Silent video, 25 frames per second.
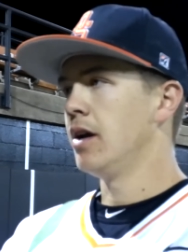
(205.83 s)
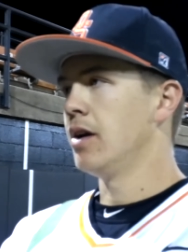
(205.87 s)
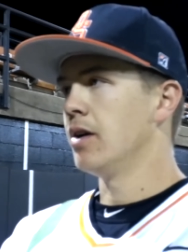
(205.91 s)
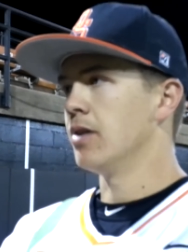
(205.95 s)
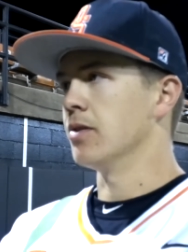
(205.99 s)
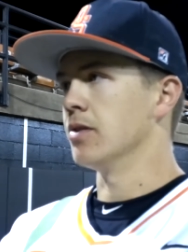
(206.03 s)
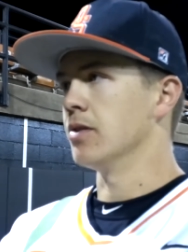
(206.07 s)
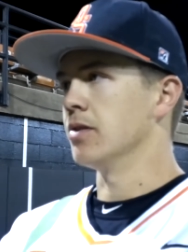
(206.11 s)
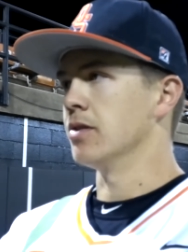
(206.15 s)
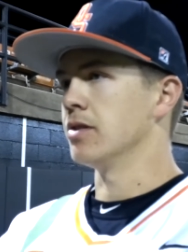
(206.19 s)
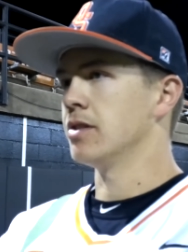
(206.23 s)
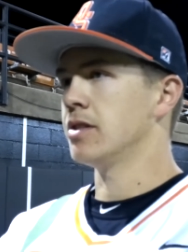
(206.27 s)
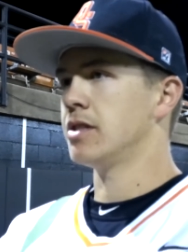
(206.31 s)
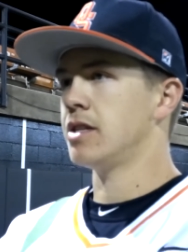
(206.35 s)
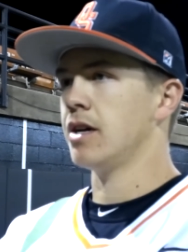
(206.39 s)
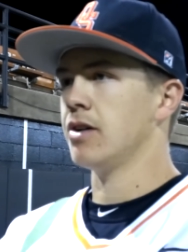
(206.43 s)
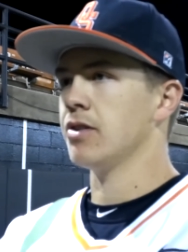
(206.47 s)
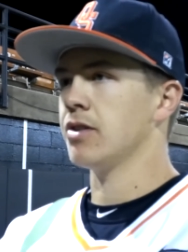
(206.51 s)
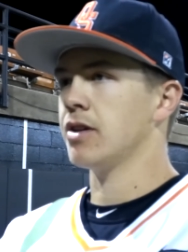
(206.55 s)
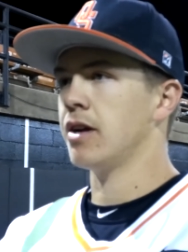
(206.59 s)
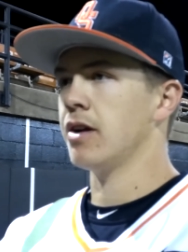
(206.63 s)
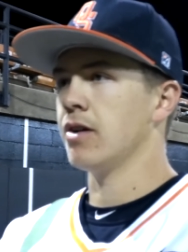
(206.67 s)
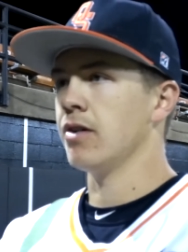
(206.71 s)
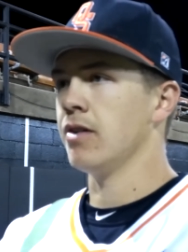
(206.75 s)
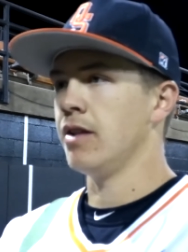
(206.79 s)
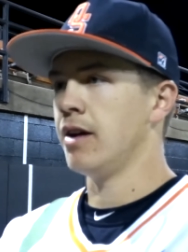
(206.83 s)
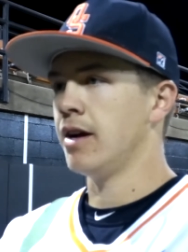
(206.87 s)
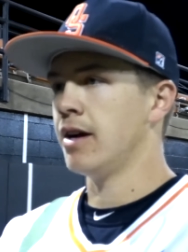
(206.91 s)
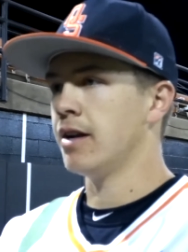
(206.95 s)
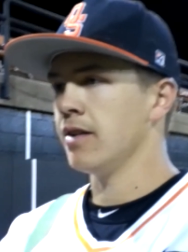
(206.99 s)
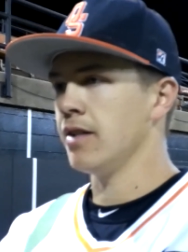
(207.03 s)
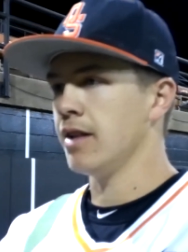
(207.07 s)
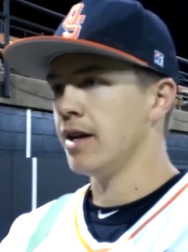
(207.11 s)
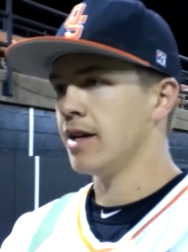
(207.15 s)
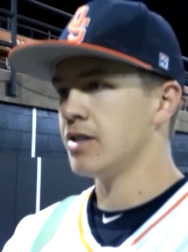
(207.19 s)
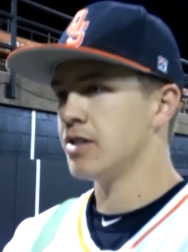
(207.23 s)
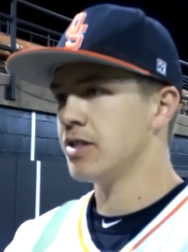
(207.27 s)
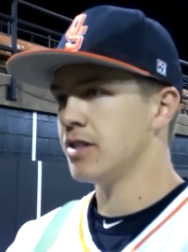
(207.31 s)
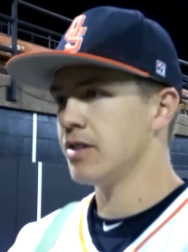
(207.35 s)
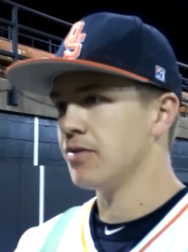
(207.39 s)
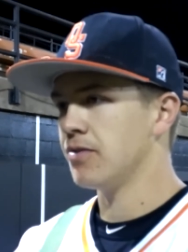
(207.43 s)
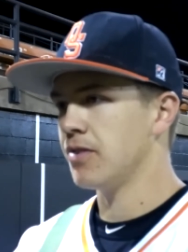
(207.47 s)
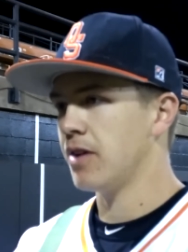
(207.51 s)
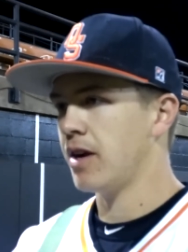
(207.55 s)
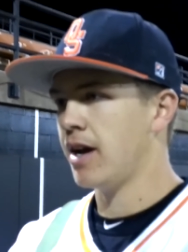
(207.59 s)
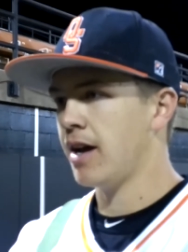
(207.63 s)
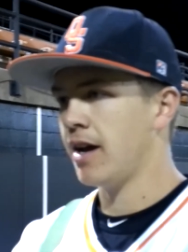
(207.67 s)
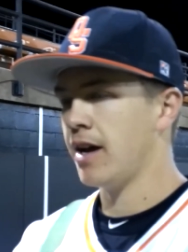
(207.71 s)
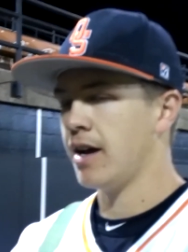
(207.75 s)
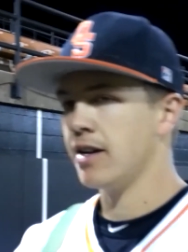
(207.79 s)
or South Carolina last year for
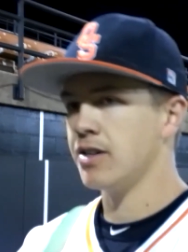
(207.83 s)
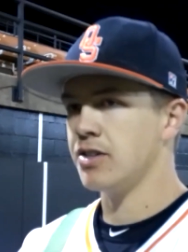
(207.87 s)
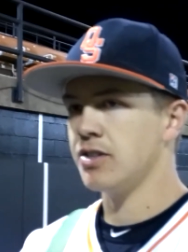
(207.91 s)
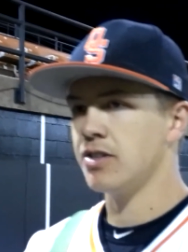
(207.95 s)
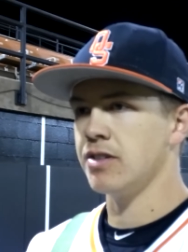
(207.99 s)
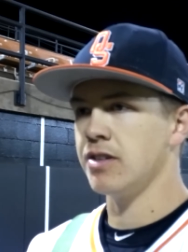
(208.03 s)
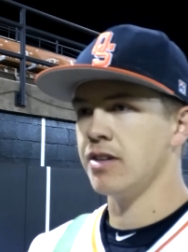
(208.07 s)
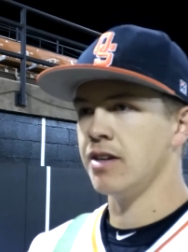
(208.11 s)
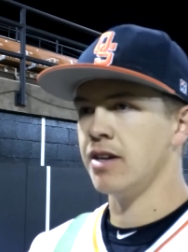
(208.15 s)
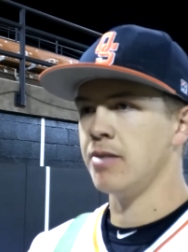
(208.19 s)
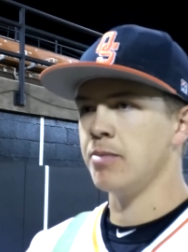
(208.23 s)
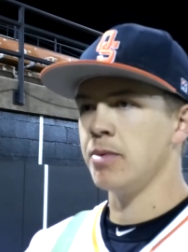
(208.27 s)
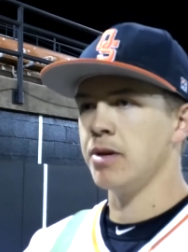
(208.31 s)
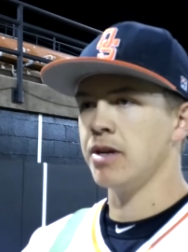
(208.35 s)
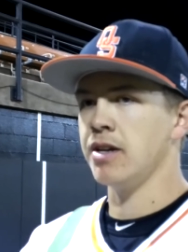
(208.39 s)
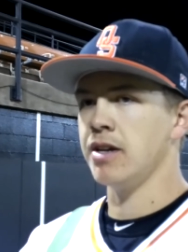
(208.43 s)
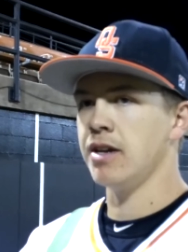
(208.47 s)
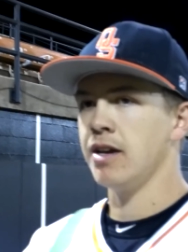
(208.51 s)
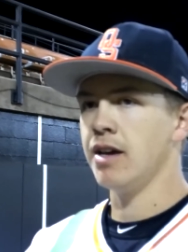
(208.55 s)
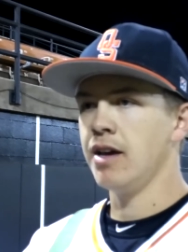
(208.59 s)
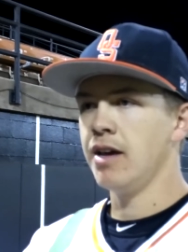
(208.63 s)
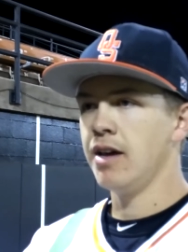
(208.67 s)
Hatch or anybody,